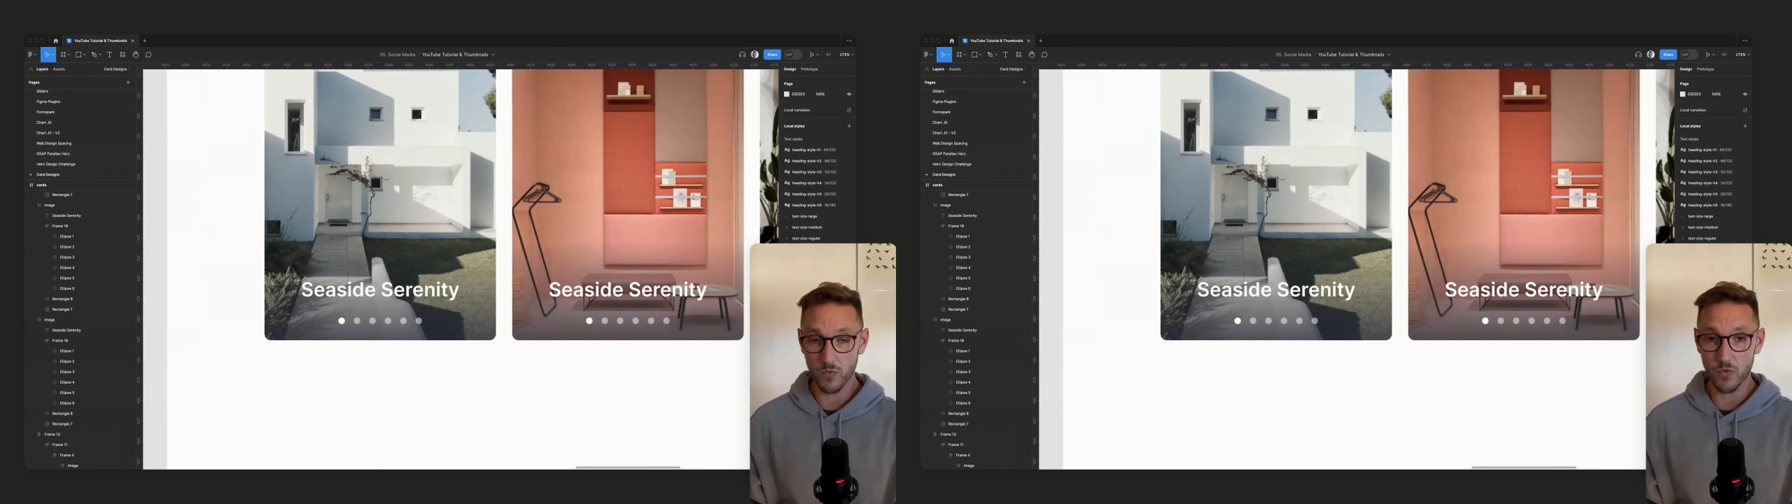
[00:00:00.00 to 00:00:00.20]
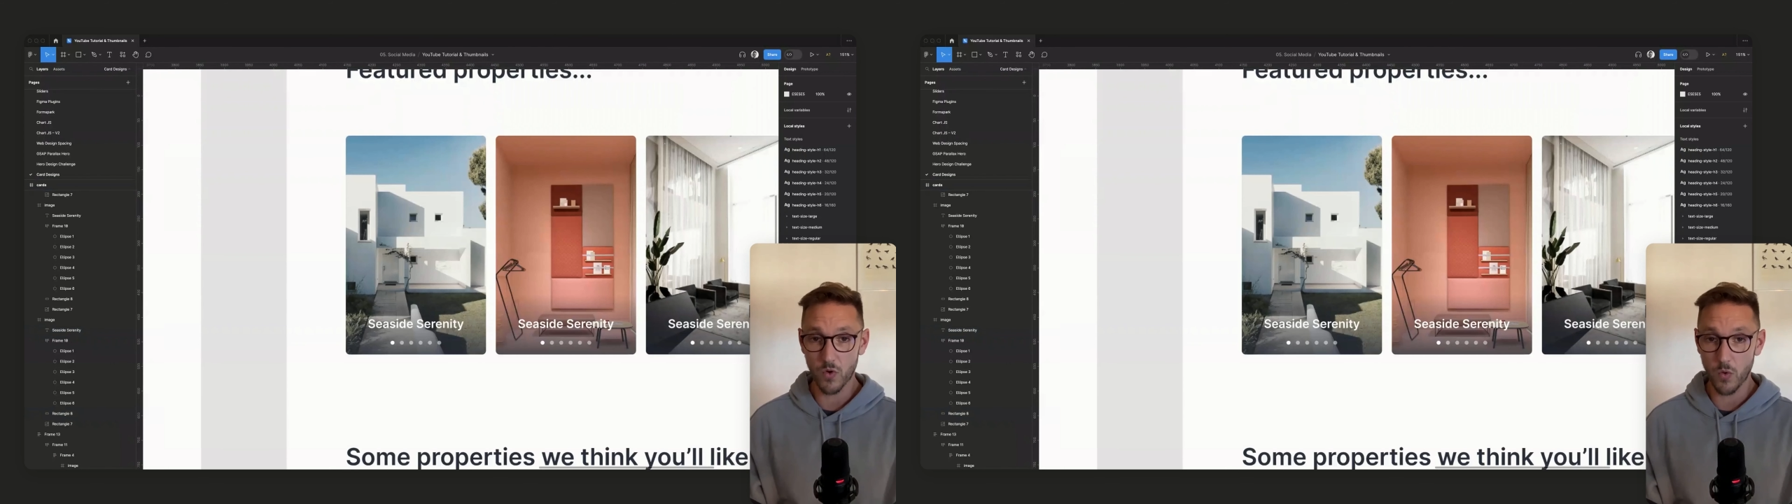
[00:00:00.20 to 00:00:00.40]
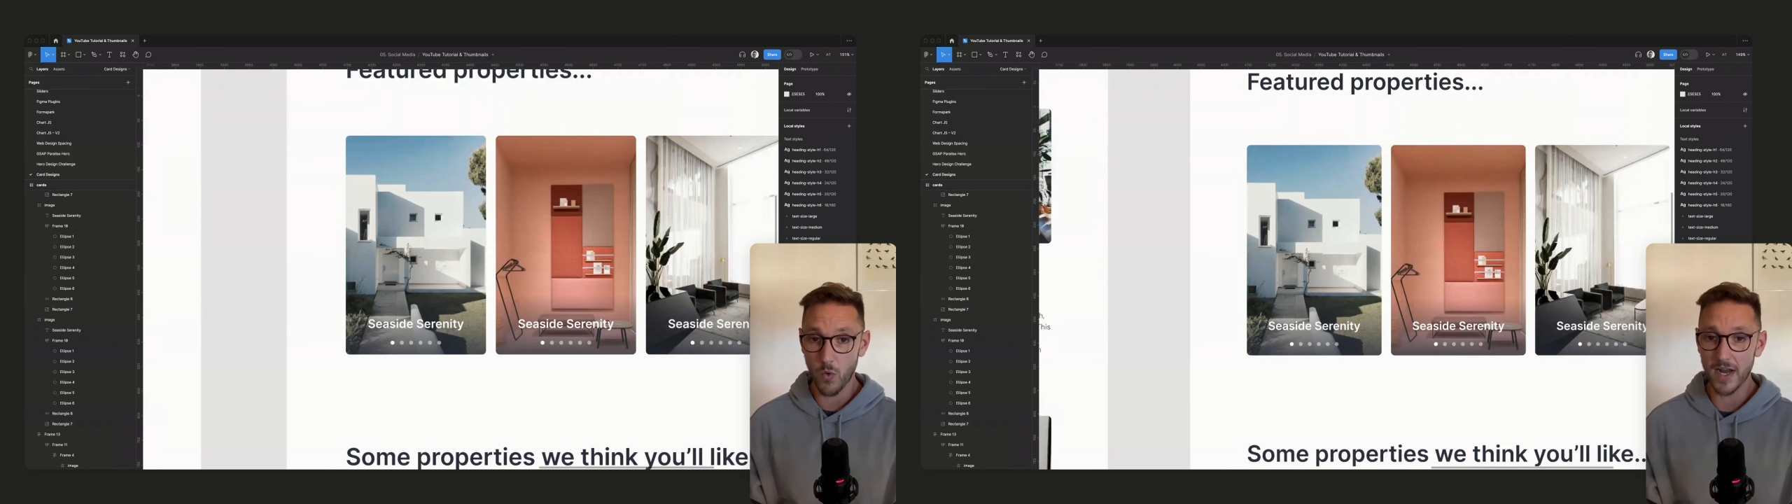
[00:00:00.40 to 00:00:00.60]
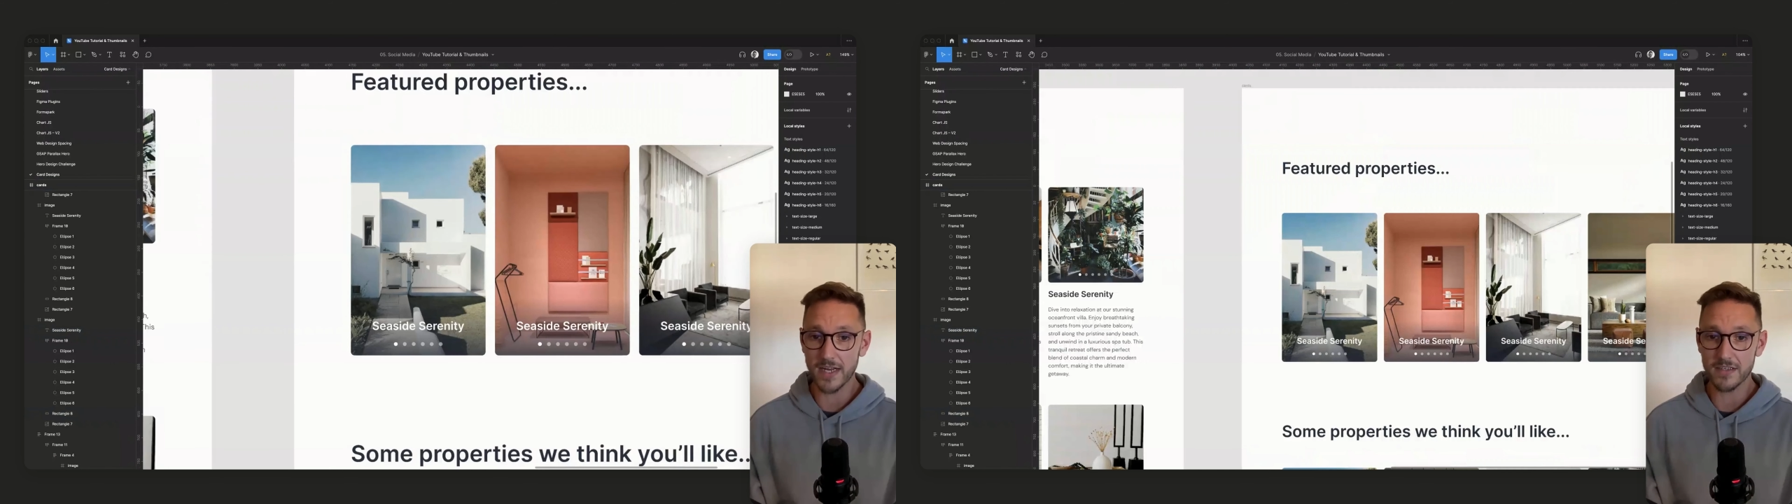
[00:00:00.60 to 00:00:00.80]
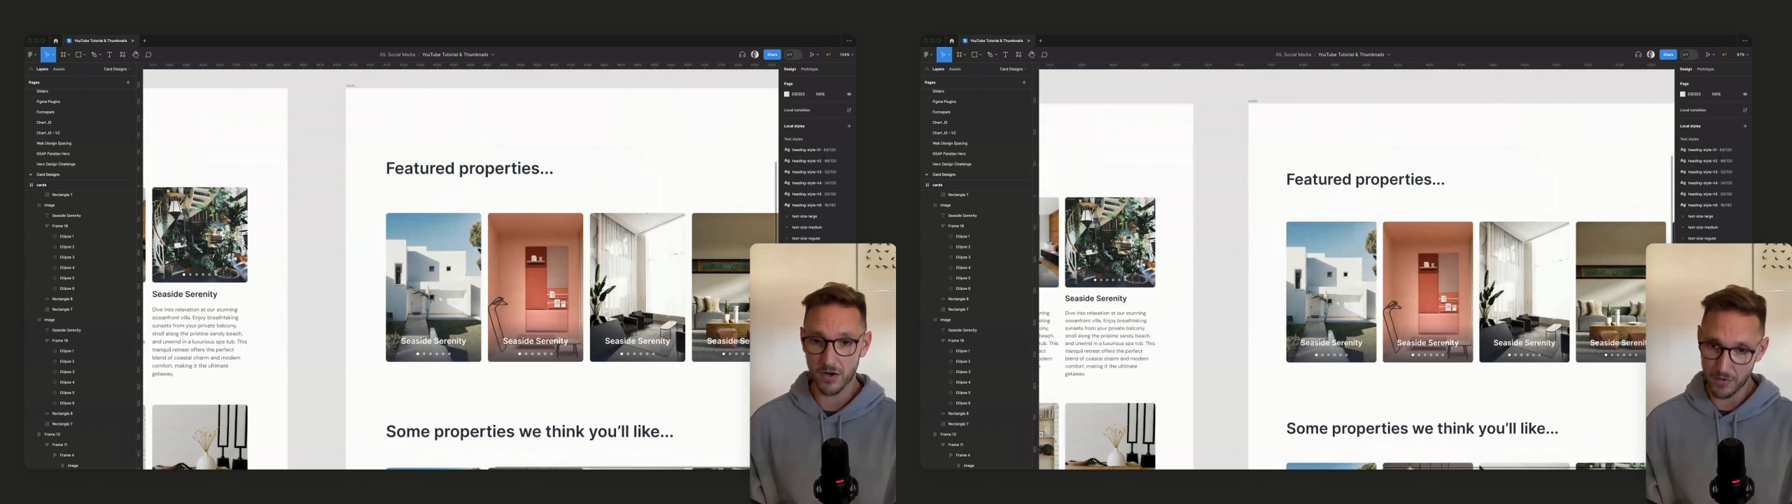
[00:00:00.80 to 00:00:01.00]

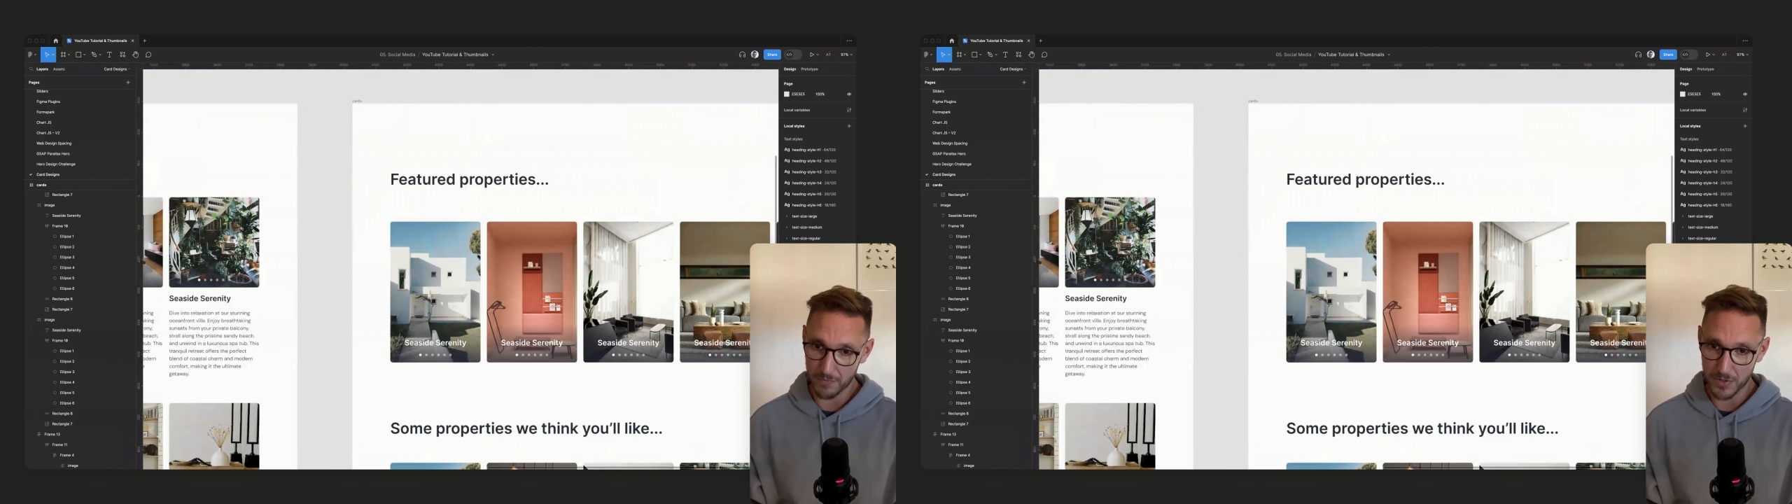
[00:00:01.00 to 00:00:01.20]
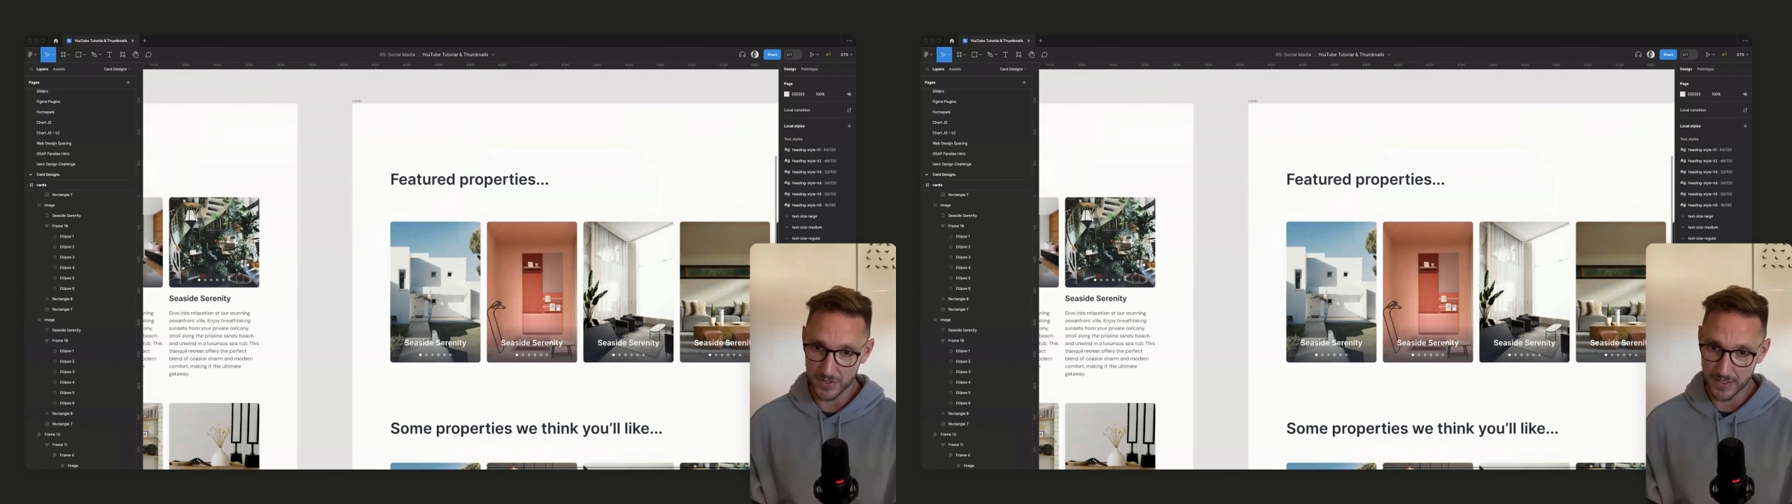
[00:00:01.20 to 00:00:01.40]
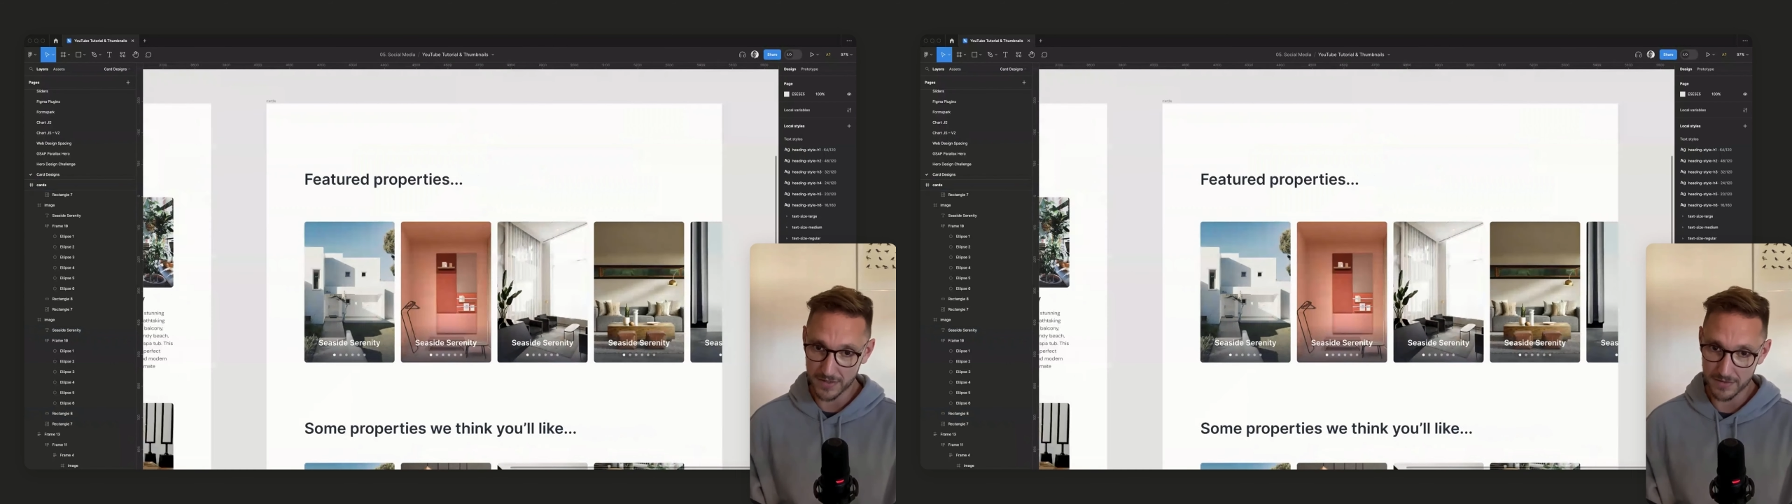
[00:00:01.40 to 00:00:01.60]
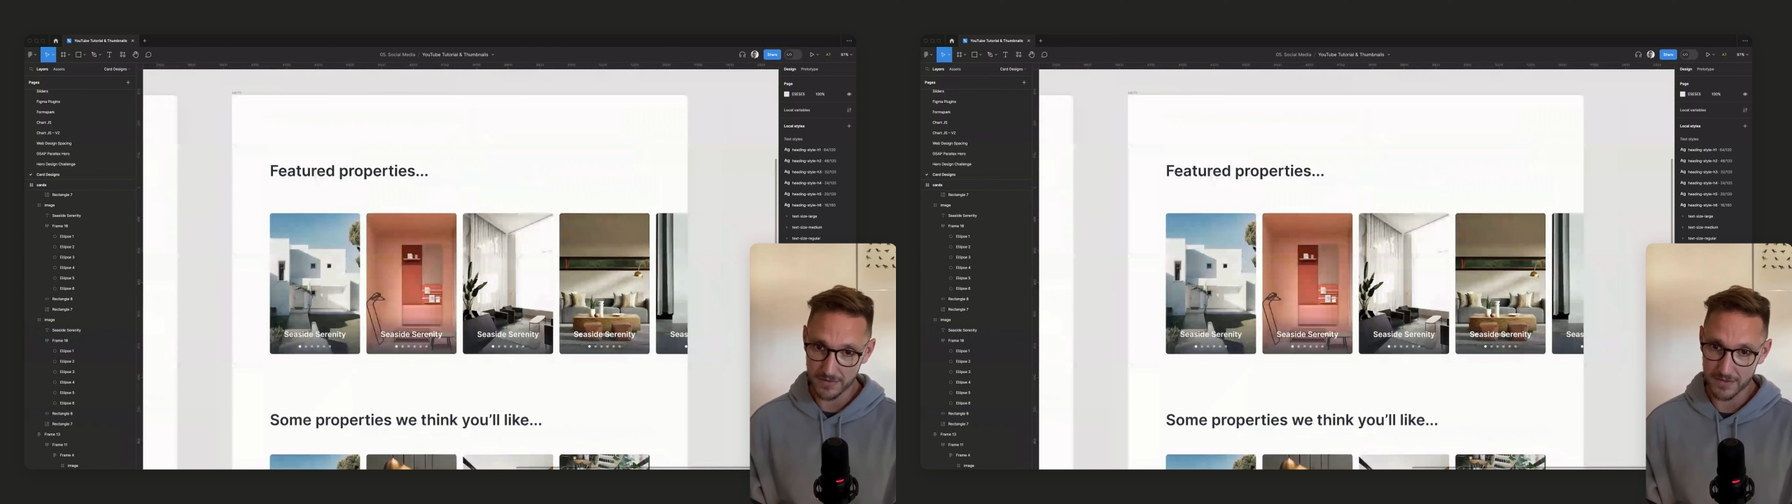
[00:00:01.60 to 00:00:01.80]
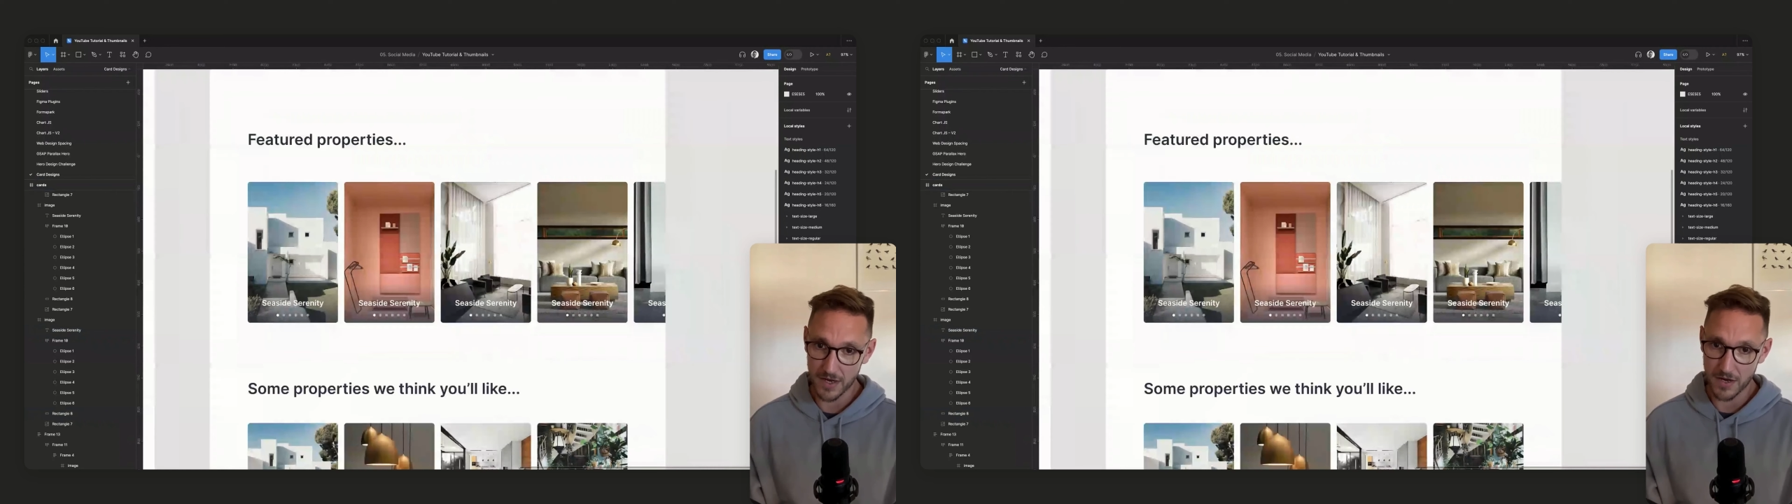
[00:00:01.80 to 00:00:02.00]
quite off-putting.
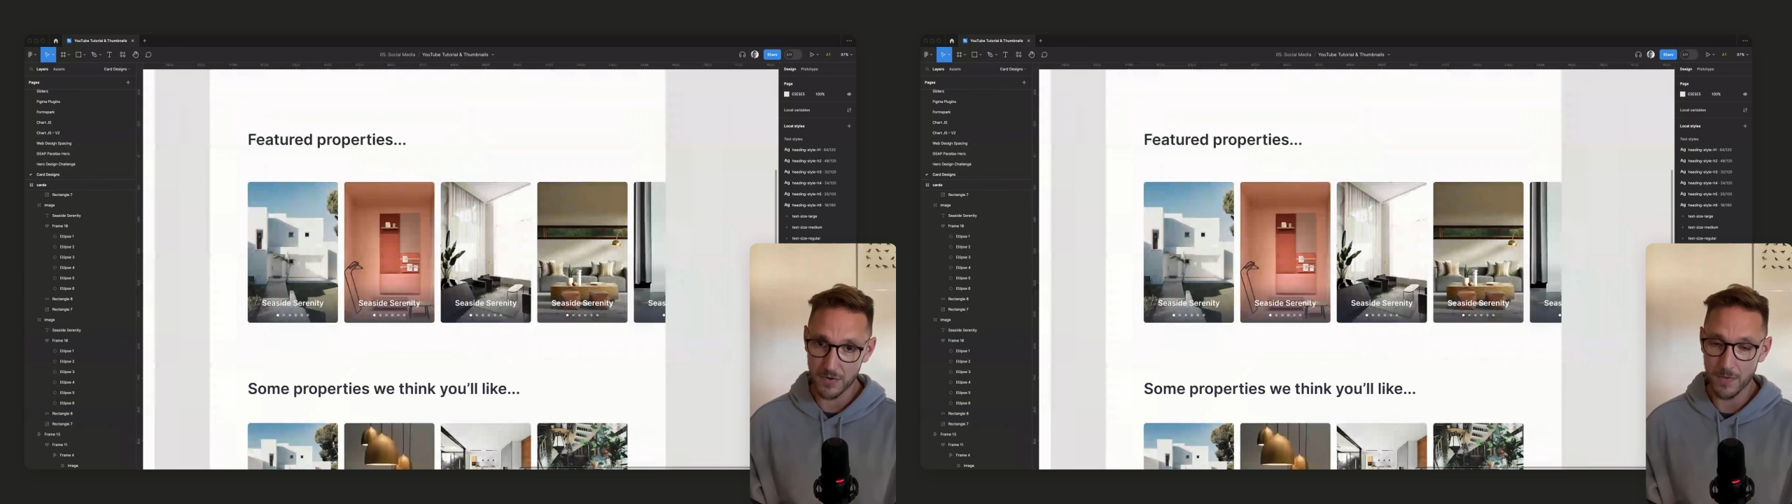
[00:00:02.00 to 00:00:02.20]
So